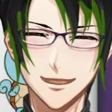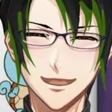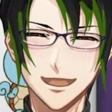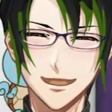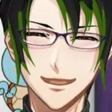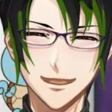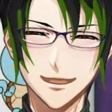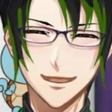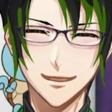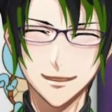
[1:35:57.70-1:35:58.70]

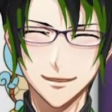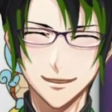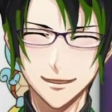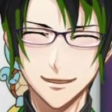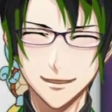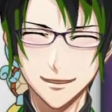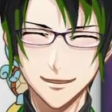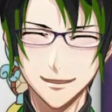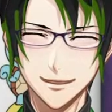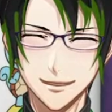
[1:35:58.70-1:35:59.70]
I don't know what
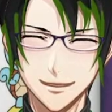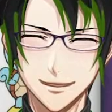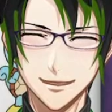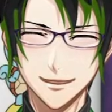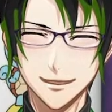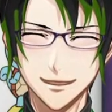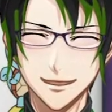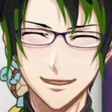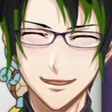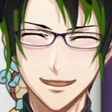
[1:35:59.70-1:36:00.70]
happened. I'm gonna
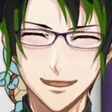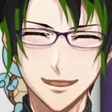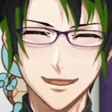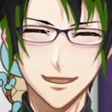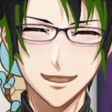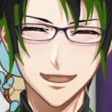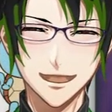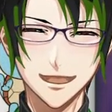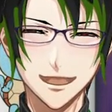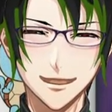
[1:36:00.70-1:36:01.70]
be honest. I
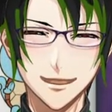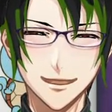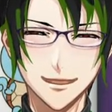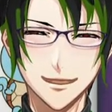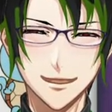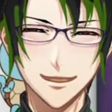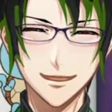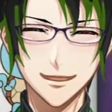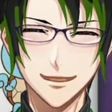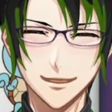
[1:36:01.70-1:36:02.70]
was gone for
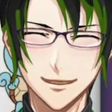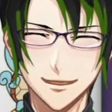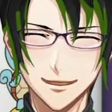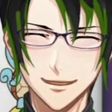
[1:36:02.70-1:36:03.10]
that one.